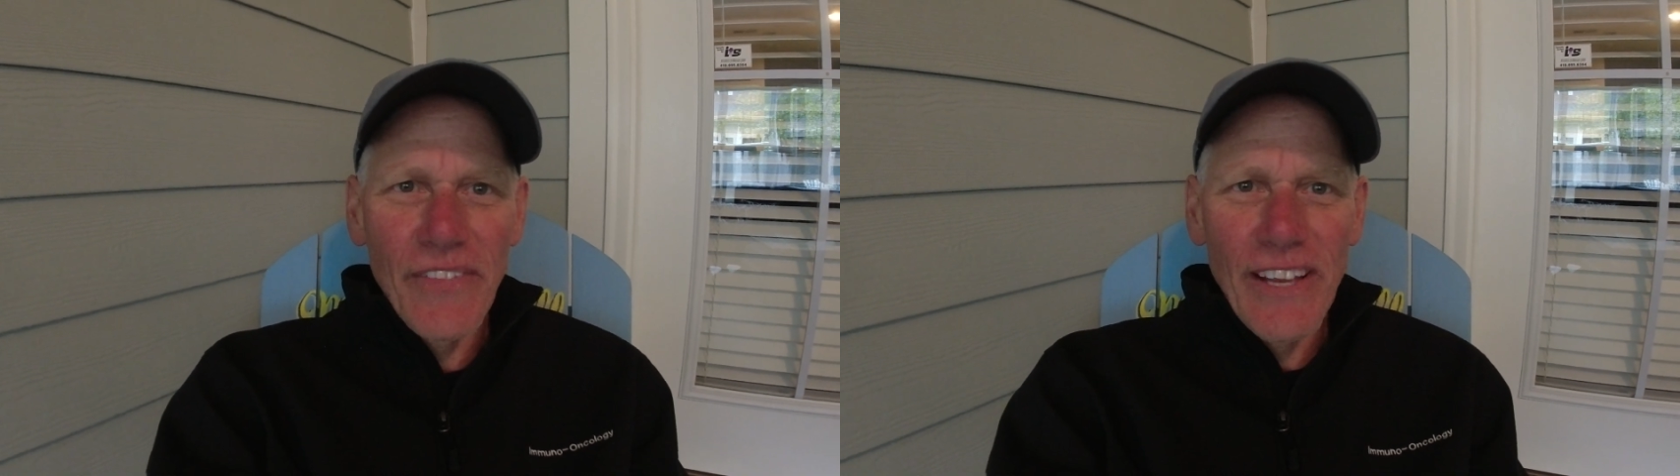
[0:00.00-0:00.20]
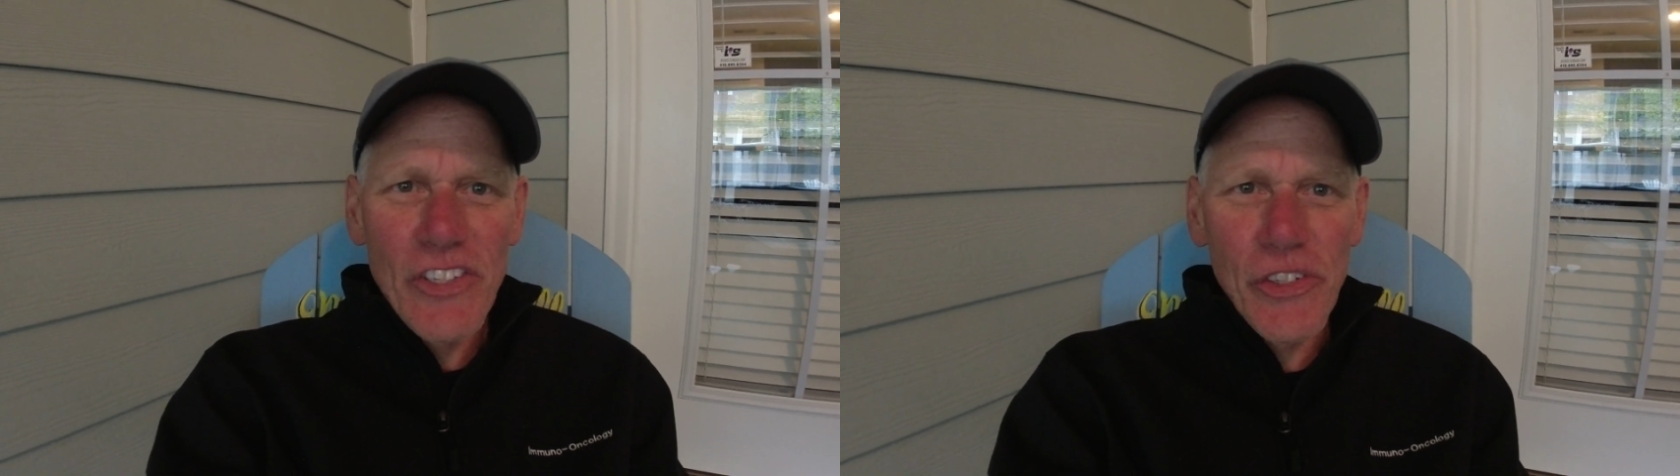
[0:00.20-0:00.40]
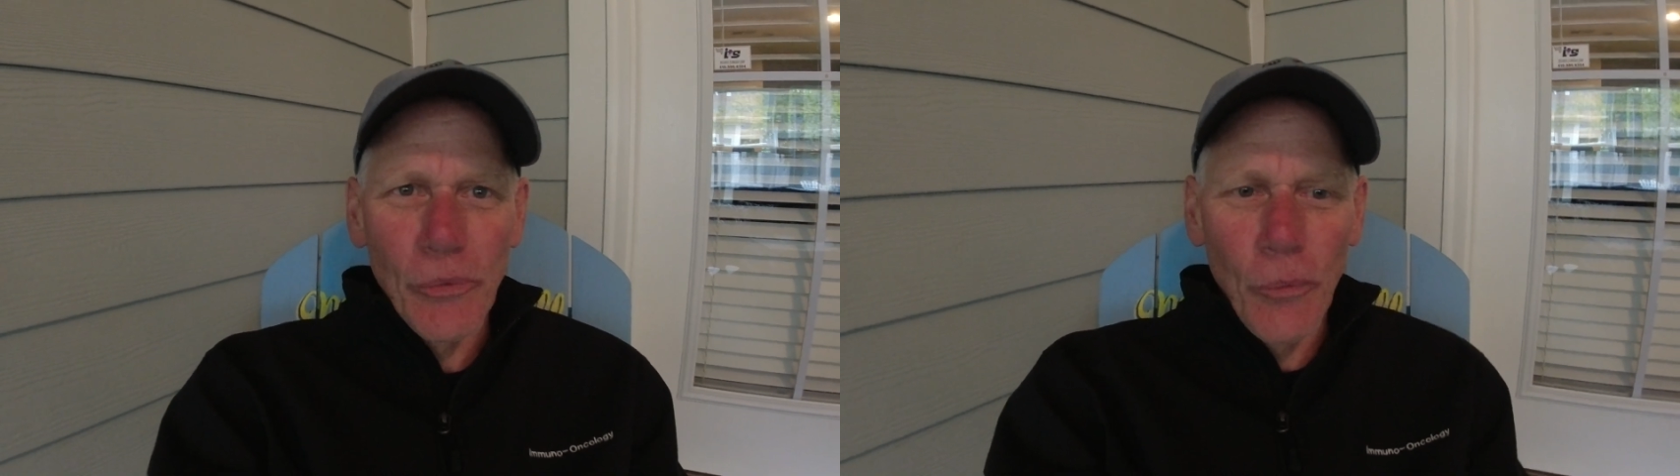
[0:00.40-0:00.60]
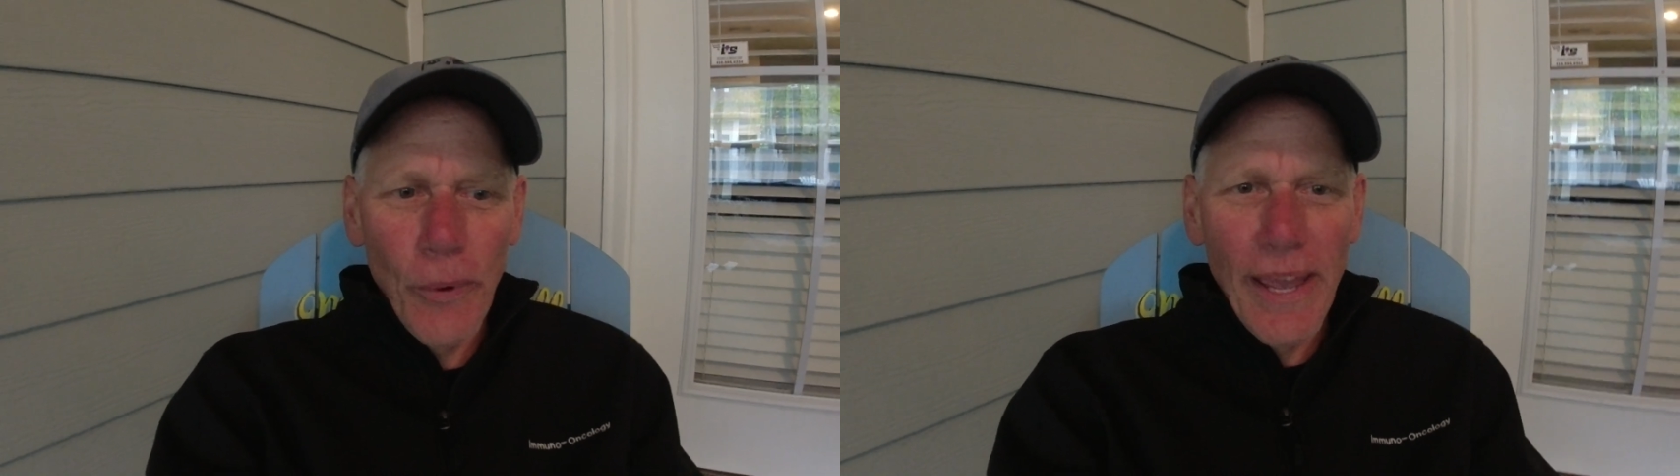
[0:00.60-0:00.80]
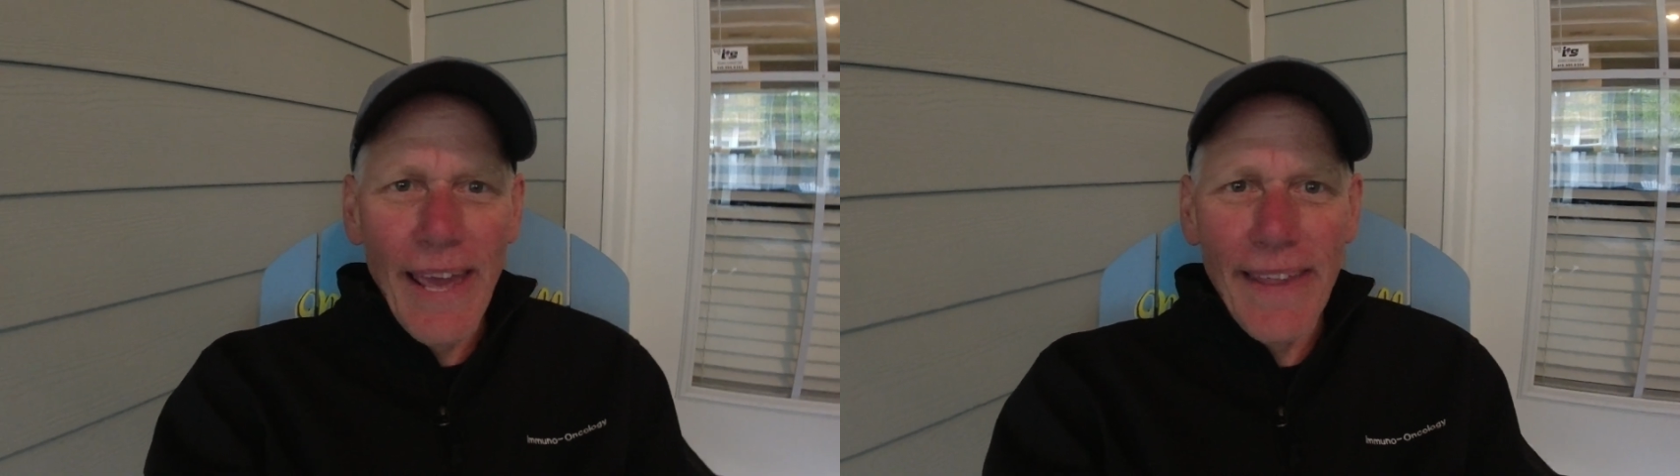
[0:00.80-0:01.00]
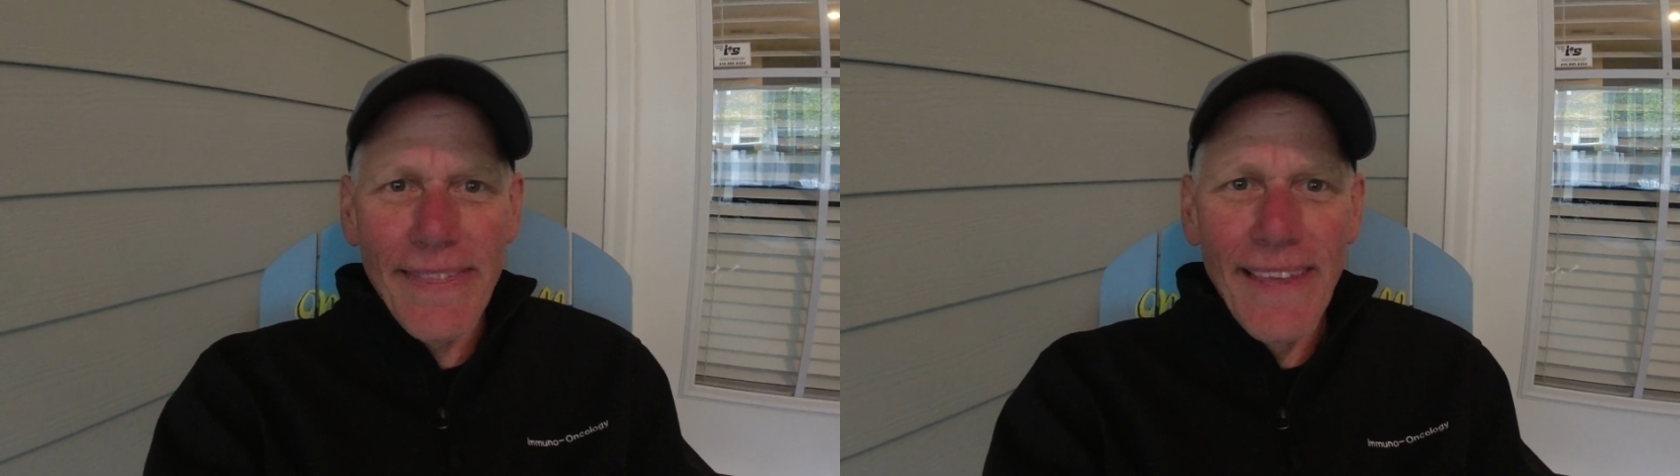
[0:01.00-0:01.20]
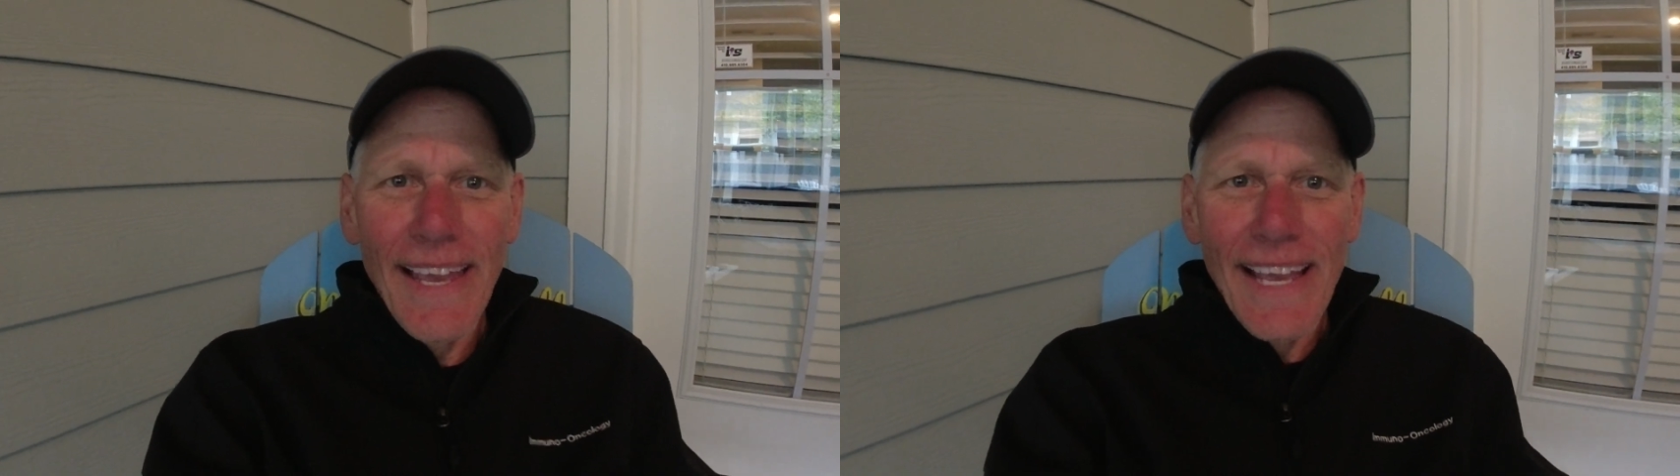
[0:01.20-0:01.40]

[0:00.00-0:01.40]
adventure with